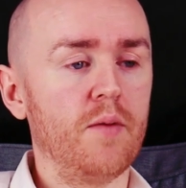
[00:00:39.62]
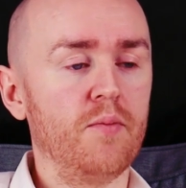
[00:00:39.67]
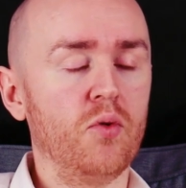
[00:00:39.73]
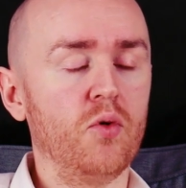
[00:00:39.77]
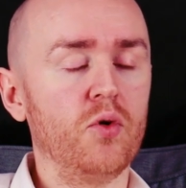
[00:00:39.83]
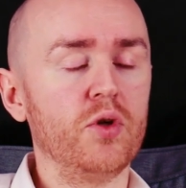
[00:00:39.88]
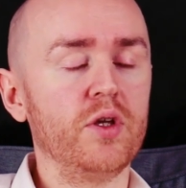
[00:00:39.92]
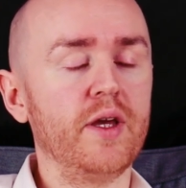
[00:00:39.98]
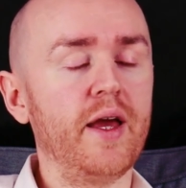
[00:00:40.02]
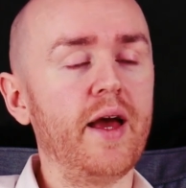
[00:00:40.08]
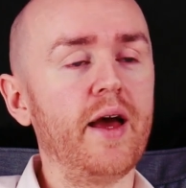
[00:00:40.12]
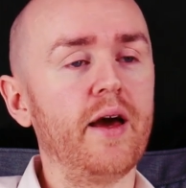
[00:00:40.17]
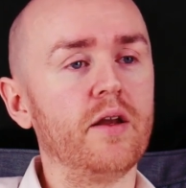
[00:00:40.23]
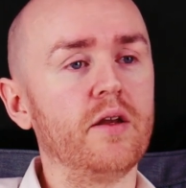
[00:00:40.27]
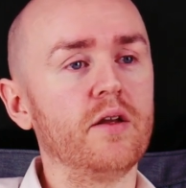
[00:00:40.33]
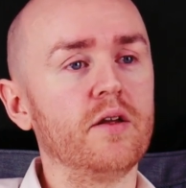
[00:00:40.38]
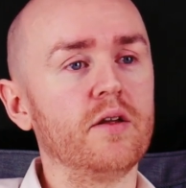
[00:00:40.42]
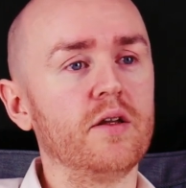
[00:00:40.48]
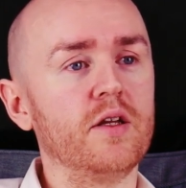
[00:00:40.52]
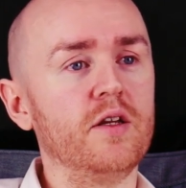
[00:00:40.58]
But
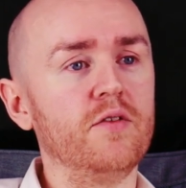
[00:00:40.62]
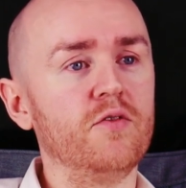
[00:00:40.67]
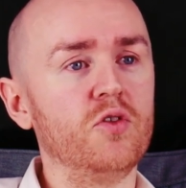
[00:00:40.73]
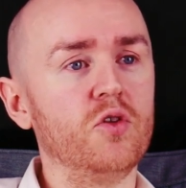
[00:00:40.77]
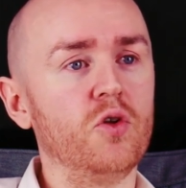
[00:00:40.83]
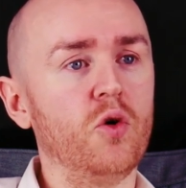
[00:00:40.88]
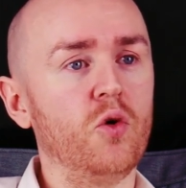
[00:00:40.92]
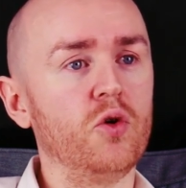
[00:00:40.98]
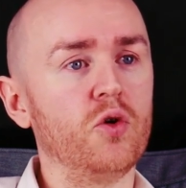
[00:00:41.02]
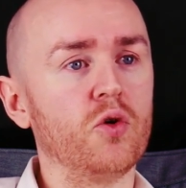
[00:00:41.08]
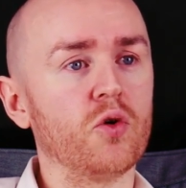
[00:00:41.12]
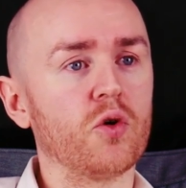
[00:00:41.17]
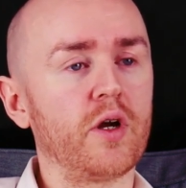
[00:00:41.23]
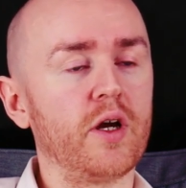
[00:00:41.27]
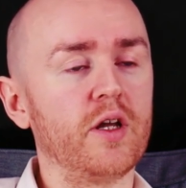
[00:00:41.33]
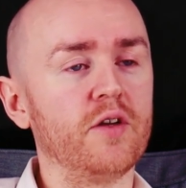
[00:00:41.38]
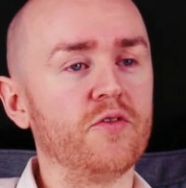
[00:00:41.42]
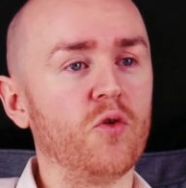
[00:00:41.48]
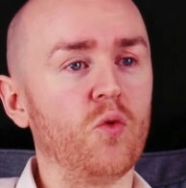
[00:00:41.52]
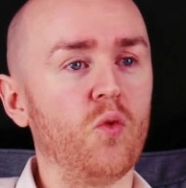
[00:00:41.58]
yet, even though you're
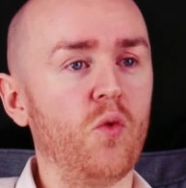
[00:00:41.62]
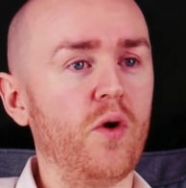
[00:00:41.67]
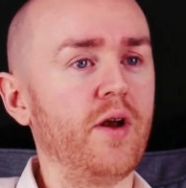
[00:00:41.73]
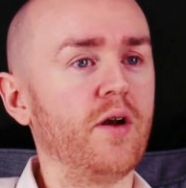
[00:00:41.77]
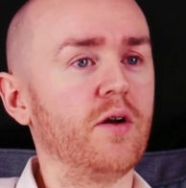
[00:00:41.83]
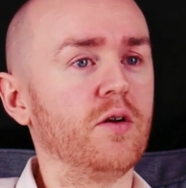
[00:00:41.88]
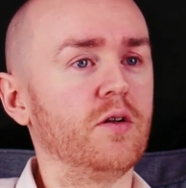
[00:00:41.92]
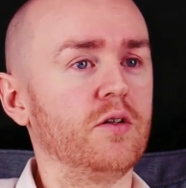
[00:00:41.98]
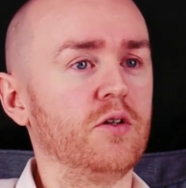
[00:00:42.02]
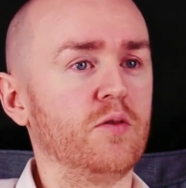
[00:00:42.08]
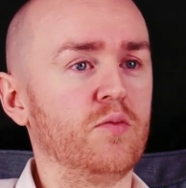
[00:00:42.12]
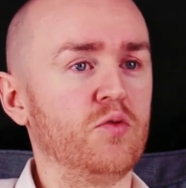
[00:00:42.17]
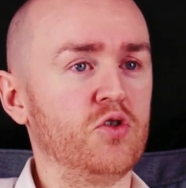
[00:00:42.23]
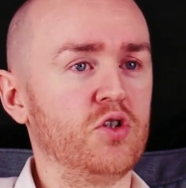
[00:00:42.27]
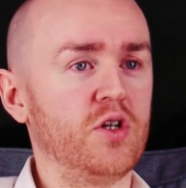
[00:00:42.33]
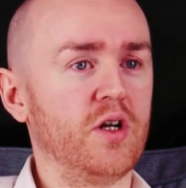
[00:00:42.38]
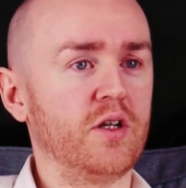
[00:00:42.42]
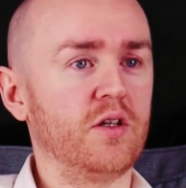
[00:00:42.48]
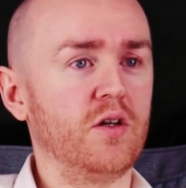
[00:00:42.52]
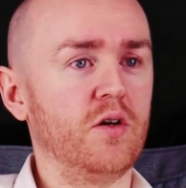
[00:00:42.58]
kind of aware that they're
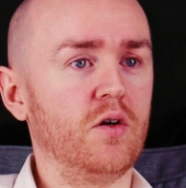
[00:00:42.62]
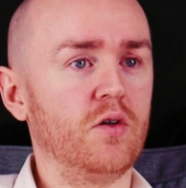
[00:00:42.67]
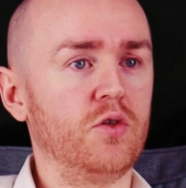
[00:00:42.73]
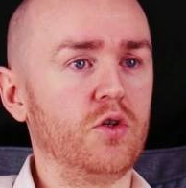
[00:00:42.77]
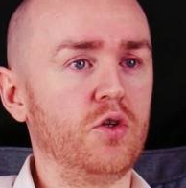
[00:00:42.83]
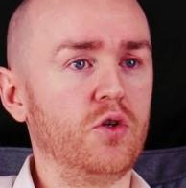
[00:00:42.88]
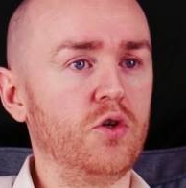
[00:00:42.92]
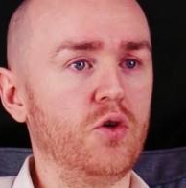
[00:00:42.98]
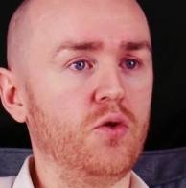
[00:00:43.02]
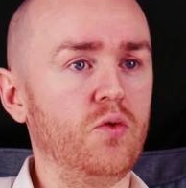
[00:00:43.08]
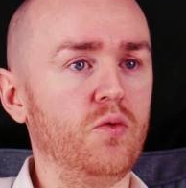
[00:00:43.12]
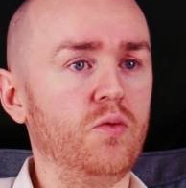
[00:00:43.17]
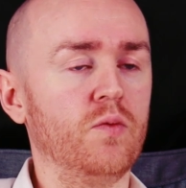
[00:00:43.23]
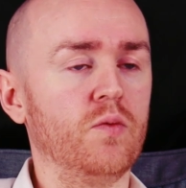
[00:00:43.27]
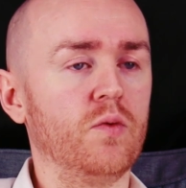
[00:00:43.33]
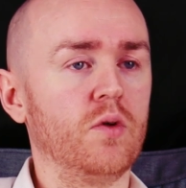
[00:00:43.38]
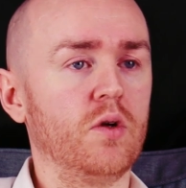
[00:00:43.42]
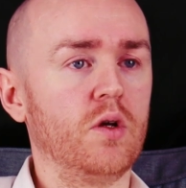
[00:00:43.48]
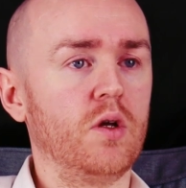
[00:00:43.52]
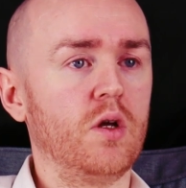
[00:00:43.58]
projecting onto you,
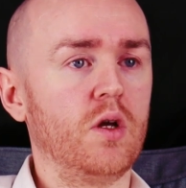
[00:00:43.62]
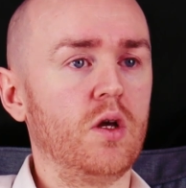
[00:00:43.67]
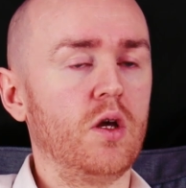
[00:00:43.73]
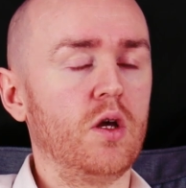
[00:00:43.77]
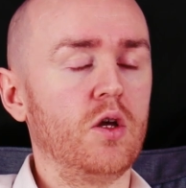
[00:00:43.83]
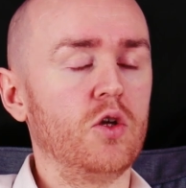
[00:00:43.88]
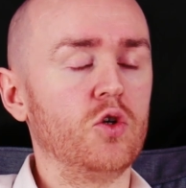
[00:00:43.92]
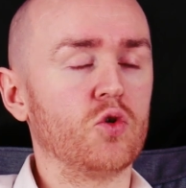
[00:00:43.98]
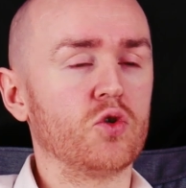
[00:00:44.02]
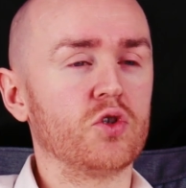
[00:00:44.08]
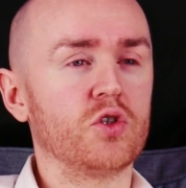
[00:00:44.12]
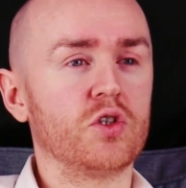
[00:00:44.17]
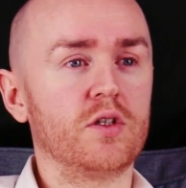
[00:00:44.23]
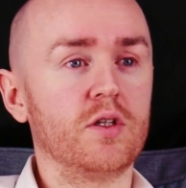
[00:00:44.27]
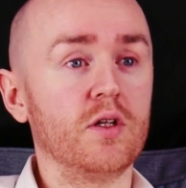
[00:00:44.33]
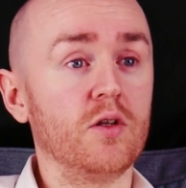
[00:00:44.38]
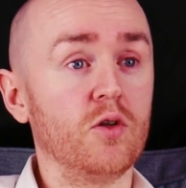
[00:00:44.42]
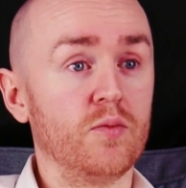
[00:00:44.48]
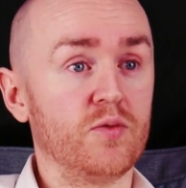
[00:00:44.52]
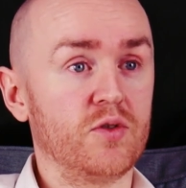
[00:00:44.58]
you're
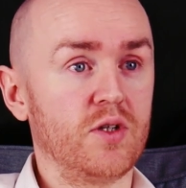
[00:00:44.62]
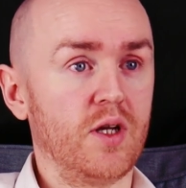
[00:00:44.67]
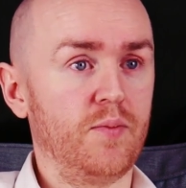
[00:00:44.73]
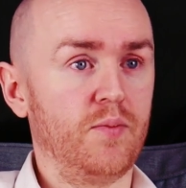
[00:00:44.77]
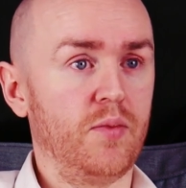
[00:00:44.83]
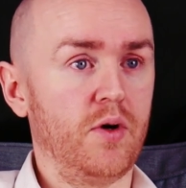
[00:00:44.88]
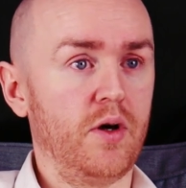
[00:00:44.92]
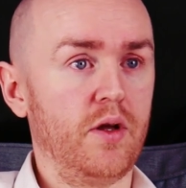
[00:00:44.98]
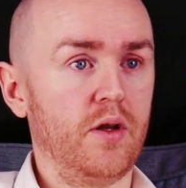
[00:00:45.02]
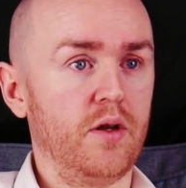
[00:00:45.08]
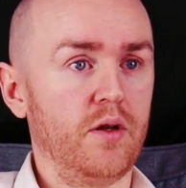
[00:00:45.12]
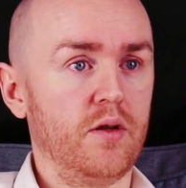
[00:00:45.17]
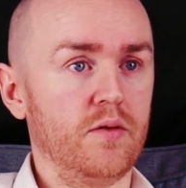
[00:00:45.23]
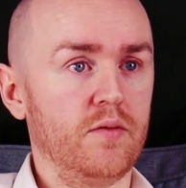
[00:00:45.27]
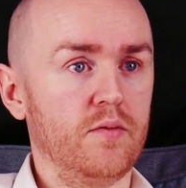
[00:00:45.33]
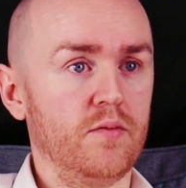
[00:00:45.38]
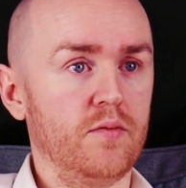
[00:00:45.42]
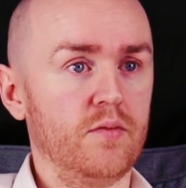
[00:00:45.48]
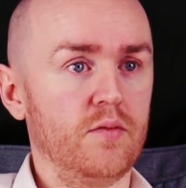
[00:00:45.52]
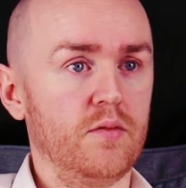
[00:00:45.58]
still upset by it.
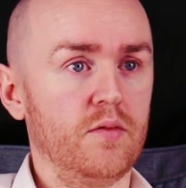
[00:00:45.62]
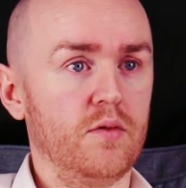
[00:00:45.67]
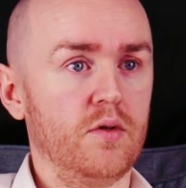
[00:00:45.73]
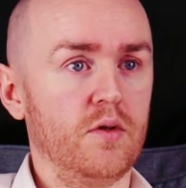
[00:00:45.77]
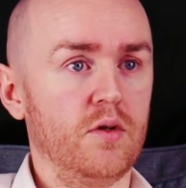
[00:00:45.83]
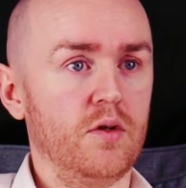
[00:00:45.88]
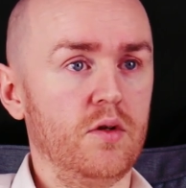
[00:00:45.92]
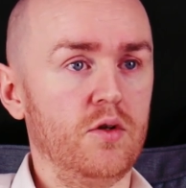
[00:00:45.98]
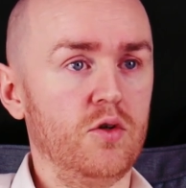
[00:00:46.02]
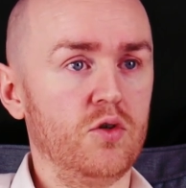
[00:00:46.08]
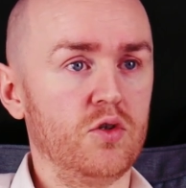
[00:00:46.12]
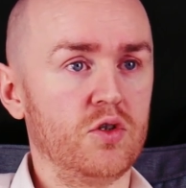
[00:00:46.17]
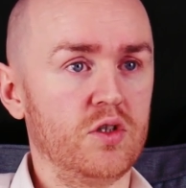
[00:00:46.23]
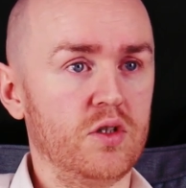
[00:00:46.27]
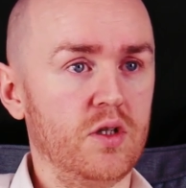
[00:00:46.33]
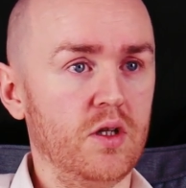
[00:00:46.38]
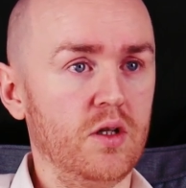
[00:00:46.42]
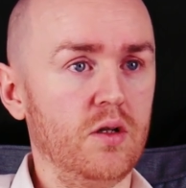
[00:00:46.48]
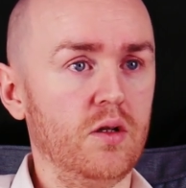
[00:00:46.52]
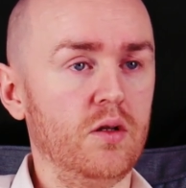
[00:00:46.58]
You're
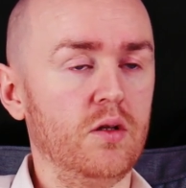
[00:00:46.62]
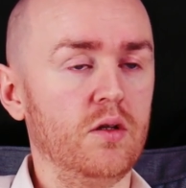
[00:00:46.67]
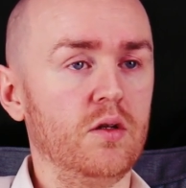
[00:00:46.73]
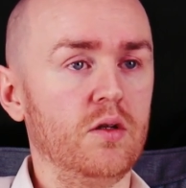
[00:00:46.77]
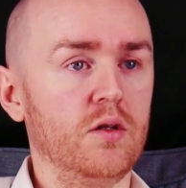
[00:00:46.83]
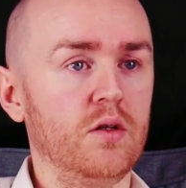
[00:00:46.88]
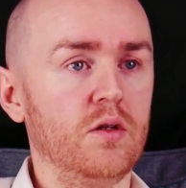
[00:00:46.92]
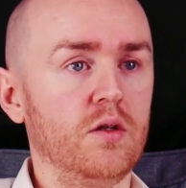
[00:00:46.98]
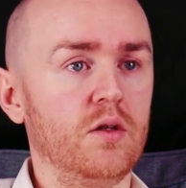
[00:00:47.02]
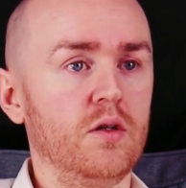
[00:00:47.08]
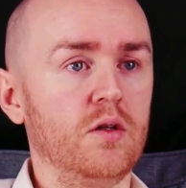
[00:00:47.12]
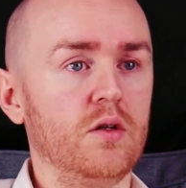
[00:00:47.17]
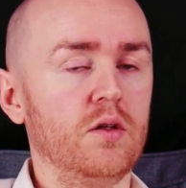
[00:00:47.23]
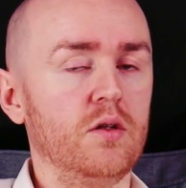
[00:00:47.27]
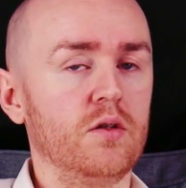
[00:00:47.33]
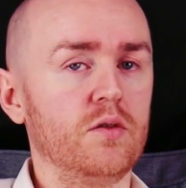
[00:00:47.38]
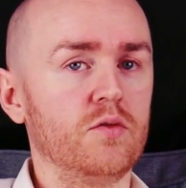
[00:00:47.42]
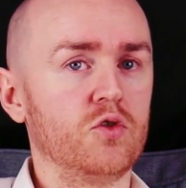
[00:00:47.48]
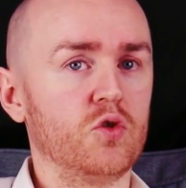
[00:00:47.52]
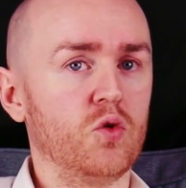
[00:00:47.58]
still
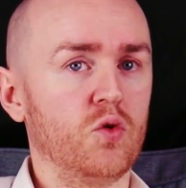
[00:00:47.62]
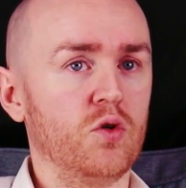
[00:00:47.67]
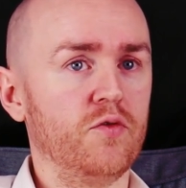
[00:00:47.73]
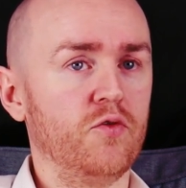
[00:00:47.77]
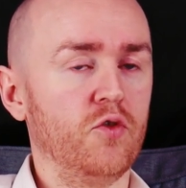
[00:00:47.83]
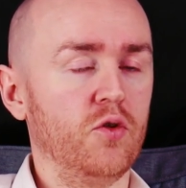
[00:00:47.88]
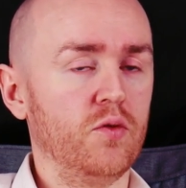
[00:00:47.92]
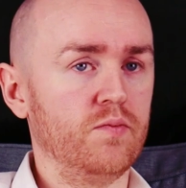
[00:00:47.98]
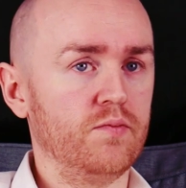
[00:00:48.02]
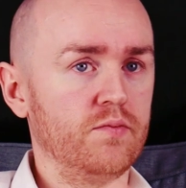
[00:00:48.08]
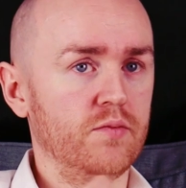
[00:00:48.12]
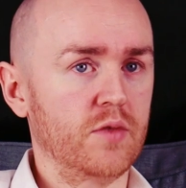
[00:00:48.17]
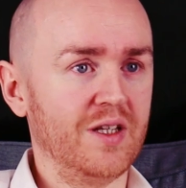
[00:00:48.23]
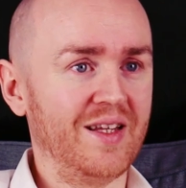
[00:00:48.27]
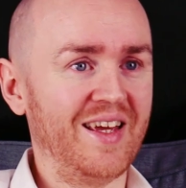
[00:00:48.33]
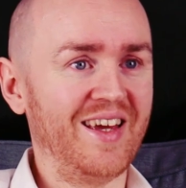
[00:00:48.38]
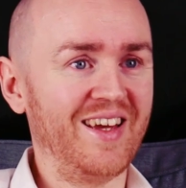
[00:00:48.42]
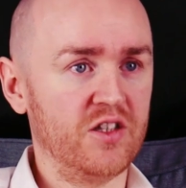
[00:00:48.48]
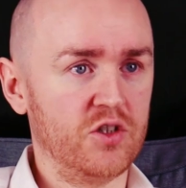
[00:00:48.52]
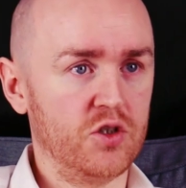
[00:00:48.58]
sort of, it
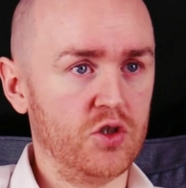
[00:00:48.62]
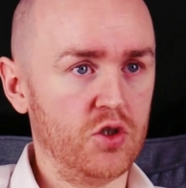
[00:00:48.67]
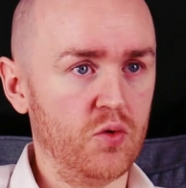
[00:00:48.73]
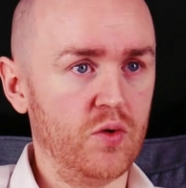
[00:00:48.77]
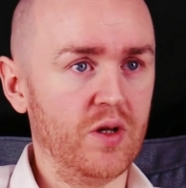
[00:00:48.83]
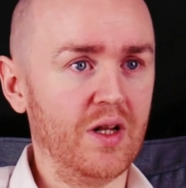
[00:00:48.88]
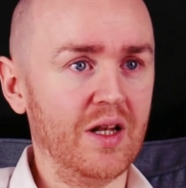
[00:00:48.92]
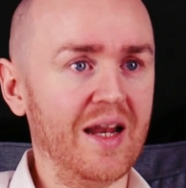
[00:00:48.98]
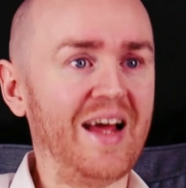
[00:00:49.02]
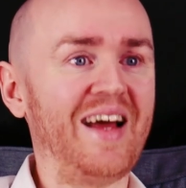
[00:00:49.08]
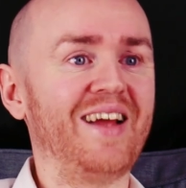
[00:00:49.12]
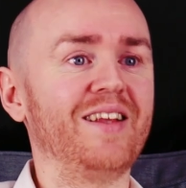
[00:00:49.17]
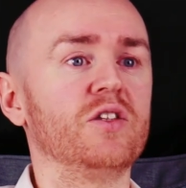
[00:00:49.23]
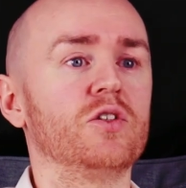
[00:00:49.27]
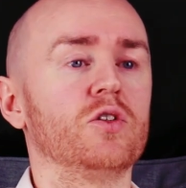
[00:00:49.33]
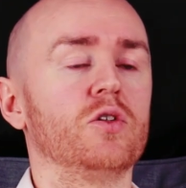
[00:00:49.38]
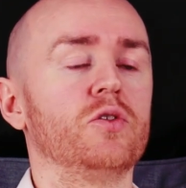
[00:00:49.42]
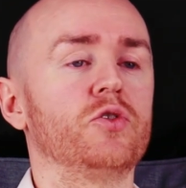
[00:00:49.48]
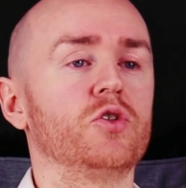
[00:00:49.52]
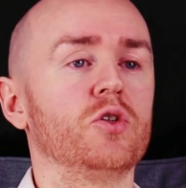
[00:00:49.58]
hits you, it
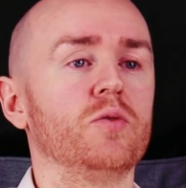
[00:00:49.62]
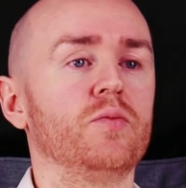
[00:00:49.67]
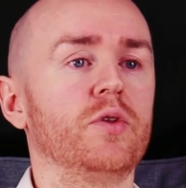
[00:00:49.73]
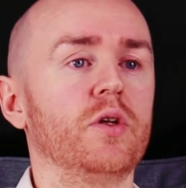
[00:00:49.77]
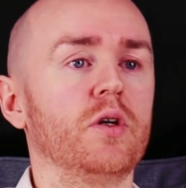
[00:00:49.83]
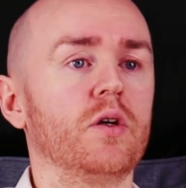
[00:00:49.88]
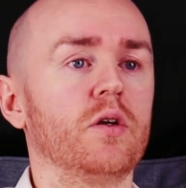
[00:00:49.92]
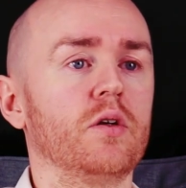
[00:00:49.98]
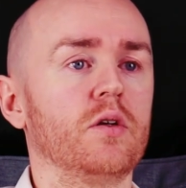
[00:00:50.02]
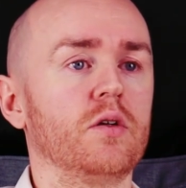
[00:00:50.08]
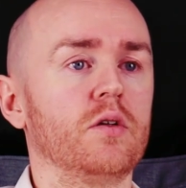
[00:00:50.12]
lands on something.